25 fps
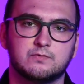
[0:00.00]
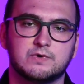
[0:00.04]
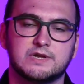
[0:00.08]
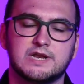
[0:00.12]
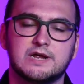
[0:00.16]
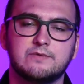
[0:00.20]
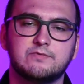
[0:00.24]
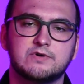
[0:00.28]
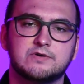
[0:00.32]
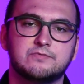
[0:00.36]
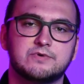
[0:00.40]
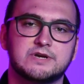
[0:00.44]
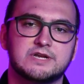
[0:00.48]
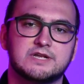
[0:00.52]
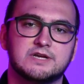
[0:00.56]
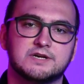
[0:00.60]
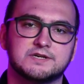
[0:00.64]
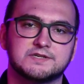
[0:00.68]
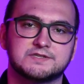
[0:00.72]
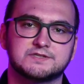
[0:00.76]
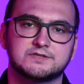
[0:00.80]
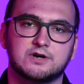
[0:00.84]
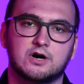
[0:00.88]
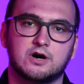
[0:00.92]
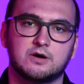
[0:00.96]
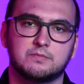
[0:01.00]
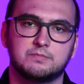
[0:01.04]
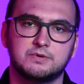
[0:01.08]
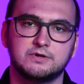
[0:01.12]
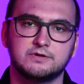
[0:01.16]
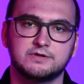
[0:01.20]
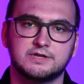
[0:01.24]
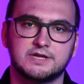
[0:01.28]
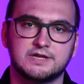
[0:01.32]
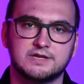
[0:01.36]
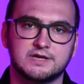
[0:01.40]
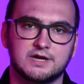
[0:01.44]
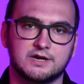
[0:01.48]
whenever we're going to start
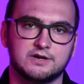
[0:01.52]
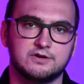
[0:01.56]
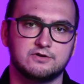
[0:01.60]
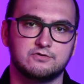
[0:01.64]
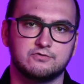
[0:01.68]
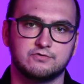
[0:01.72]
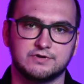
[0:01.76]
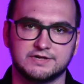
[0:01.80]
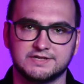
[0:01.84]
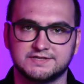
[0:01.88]
building a new